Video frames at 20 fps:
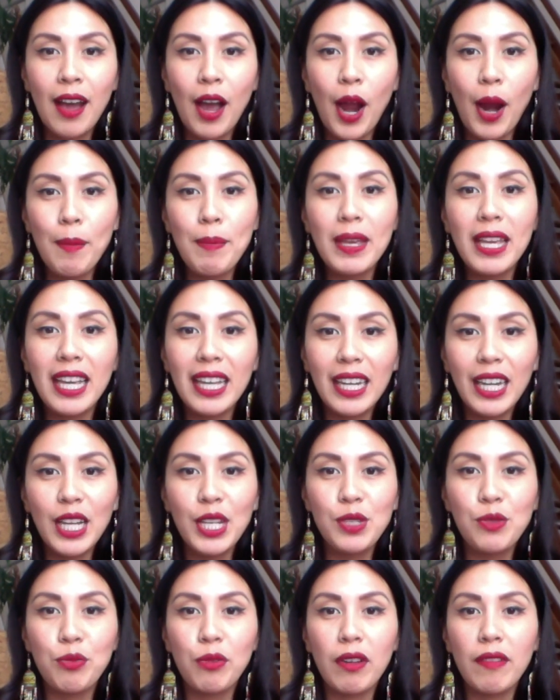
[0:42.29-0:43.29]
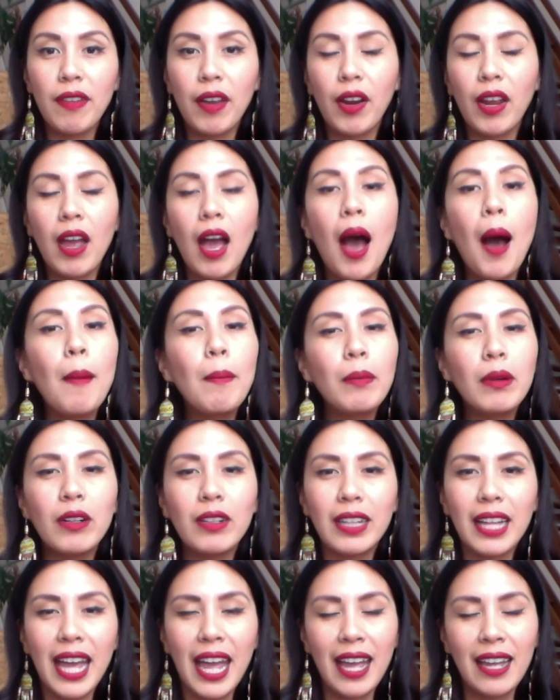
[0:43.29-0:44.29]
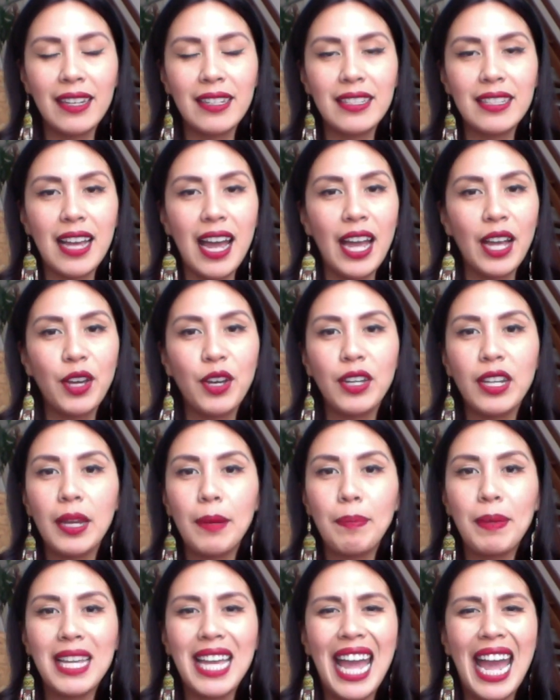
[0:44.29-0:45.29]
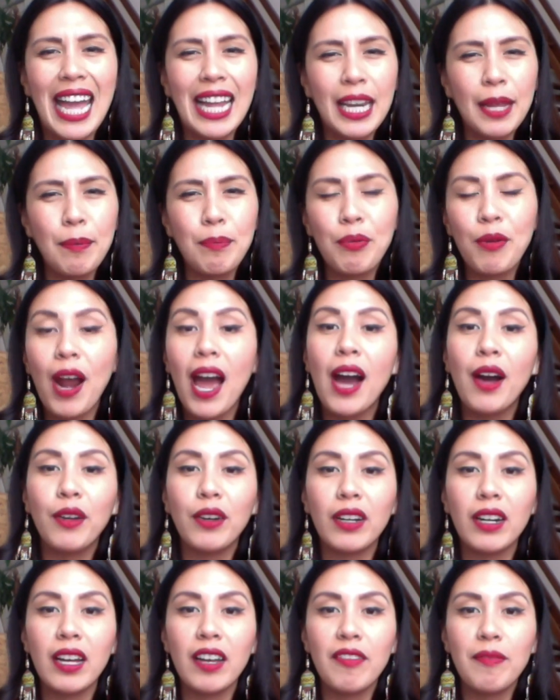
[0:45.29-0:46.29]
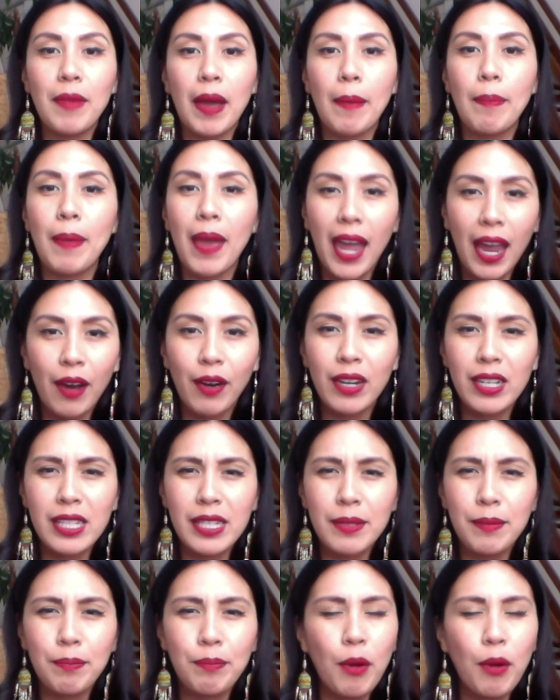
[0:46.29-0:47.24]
Our beginnings were very humble, and I couldn't be any prouder of my parents,